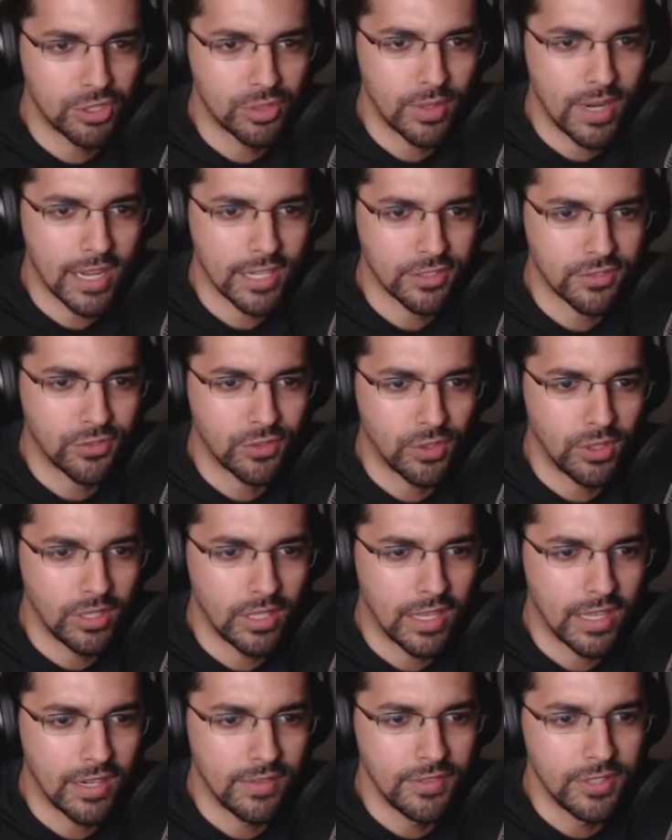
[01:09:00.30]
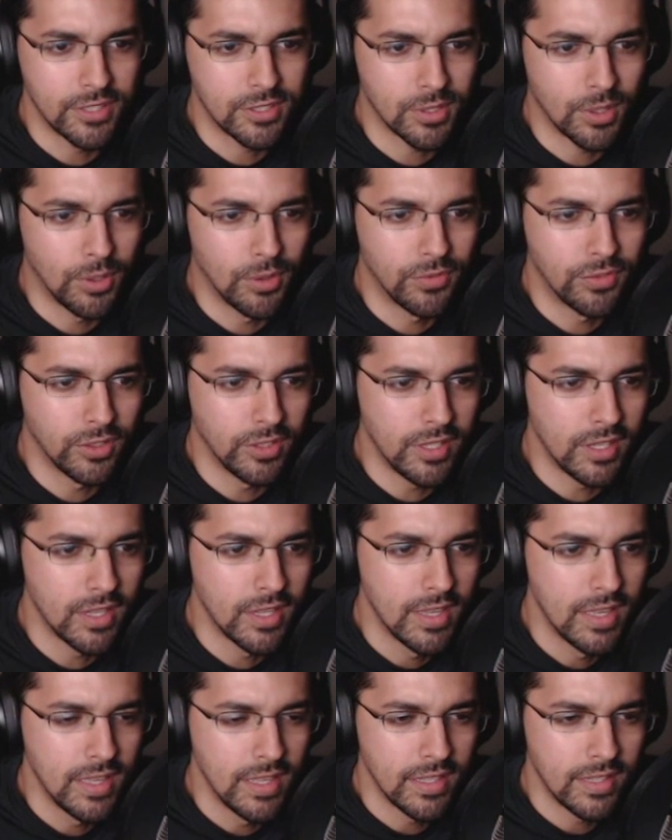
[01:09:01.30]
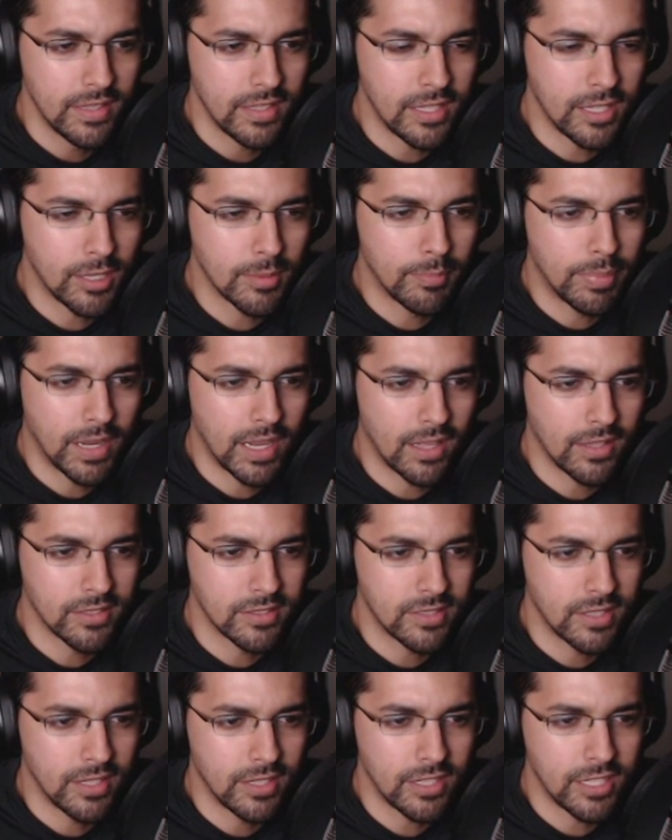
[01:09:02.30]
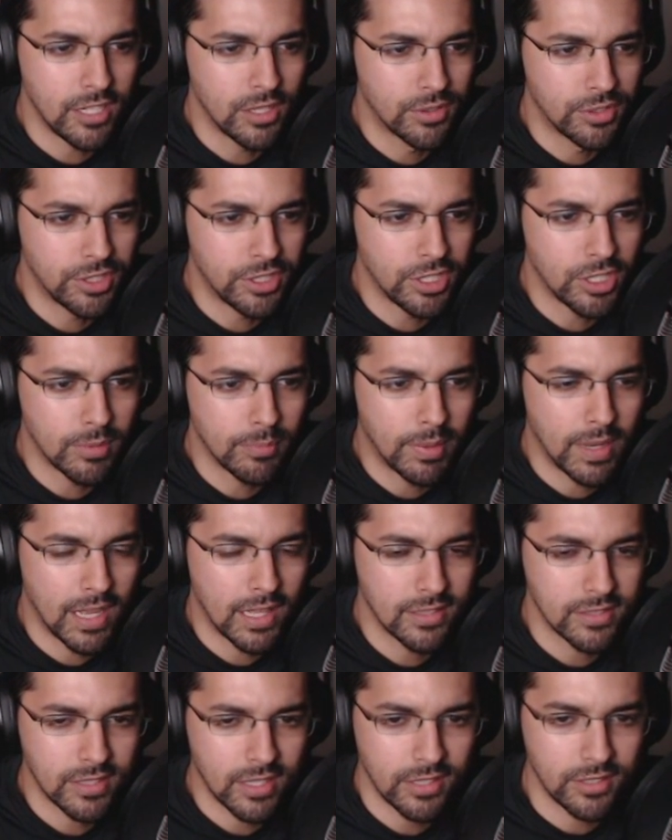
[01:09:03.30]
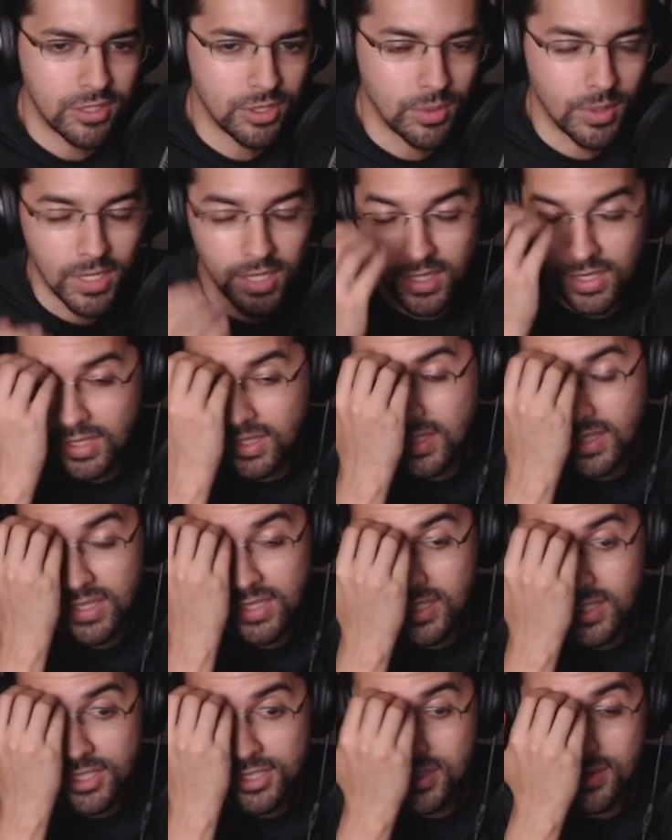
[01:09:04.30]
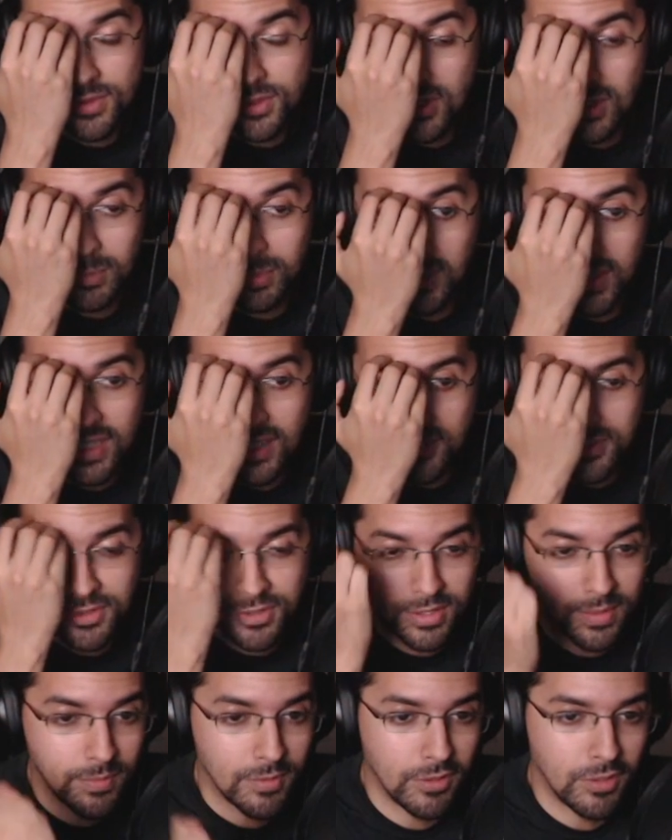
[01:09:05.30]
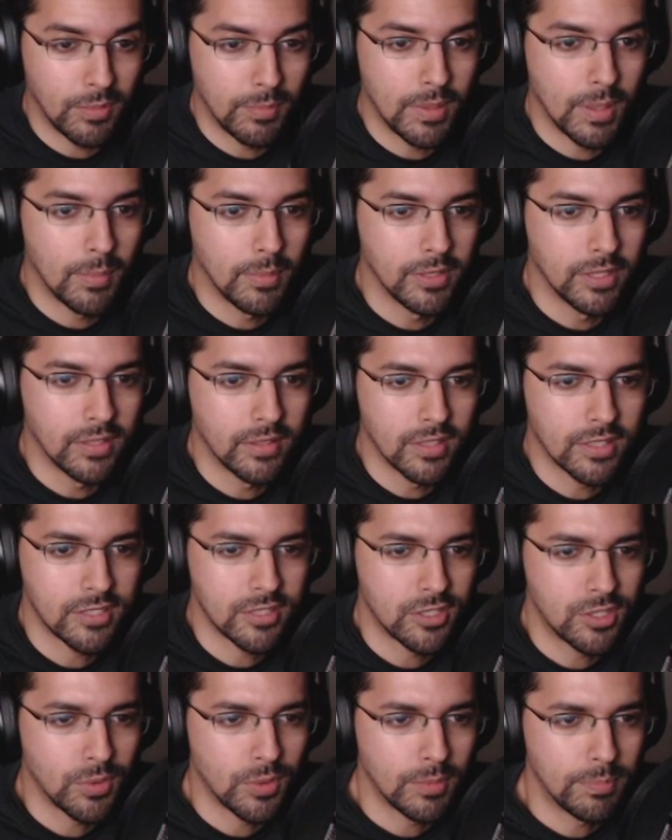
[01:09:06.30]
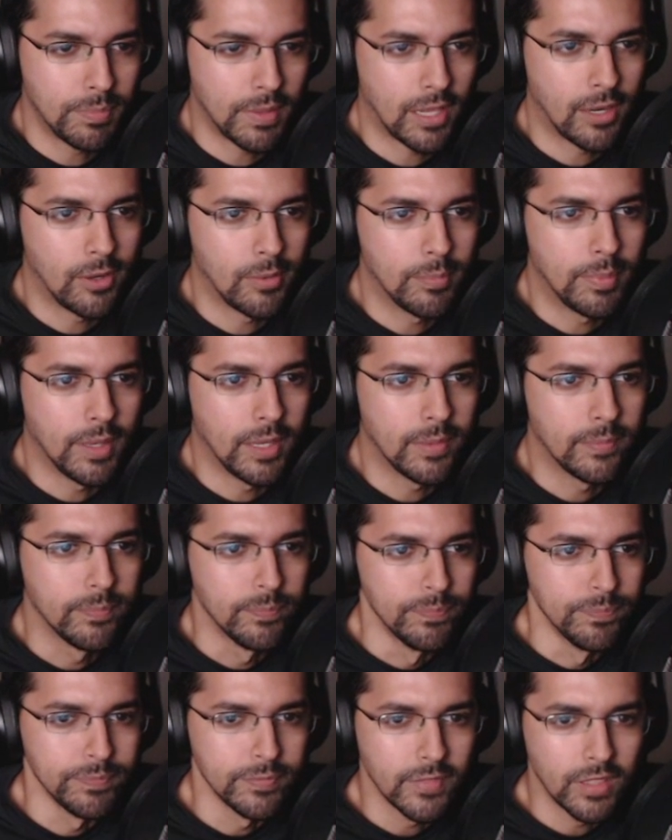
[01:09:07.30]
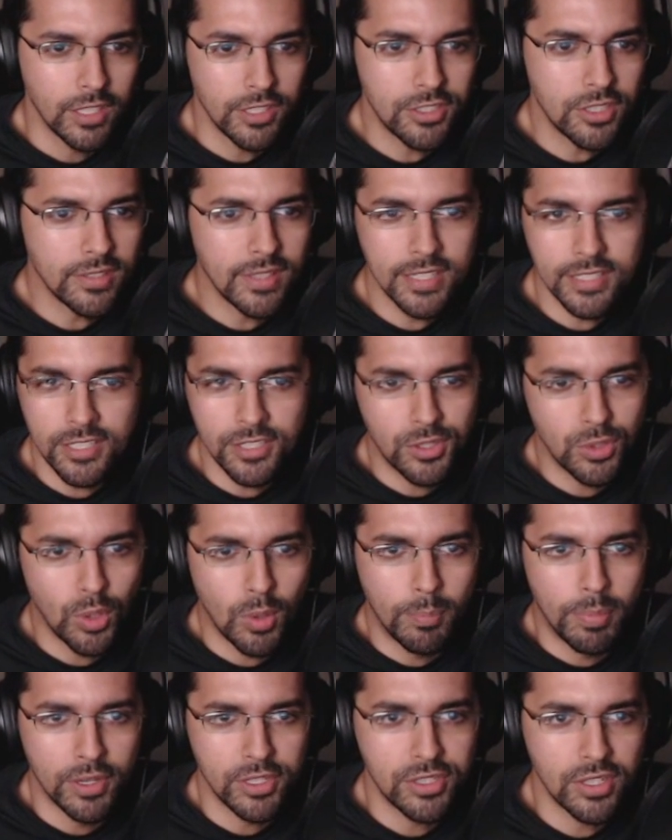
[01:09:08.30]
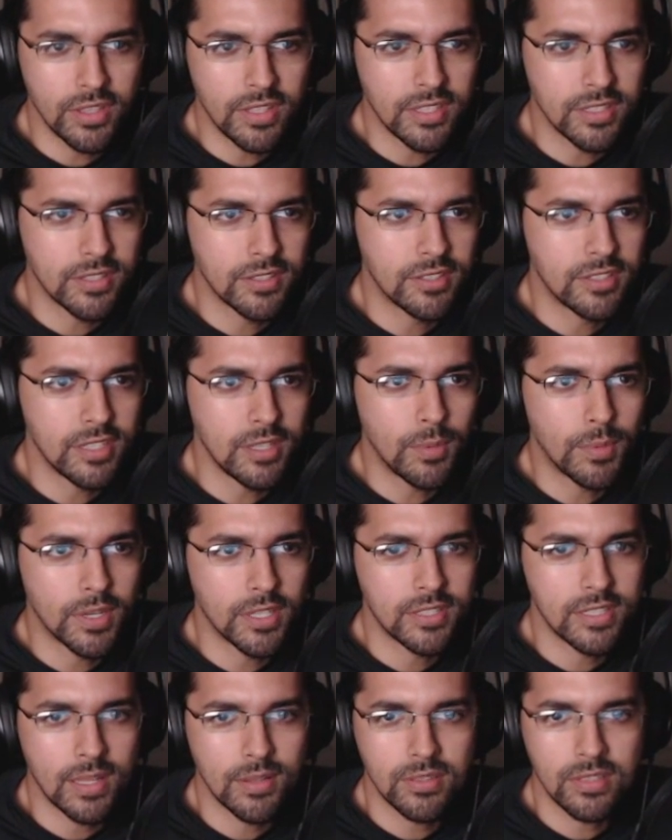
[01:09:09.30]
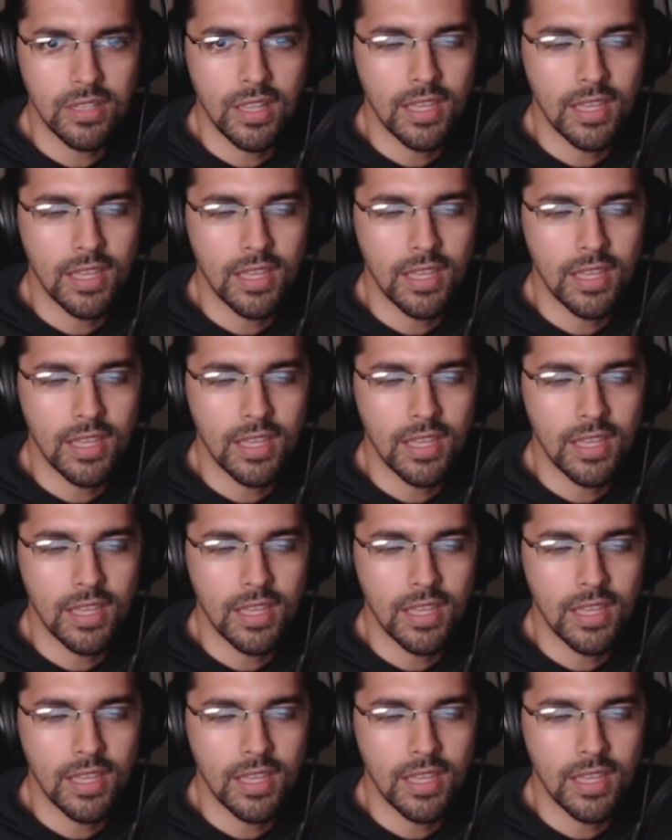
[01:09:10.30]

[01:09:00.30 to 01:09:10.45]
tracks for a lot of it. So hopefully he or she compiles it onto some sort of playlist or something to be able to listen to it better. But let's just listen to a bunch of these and see what it sounds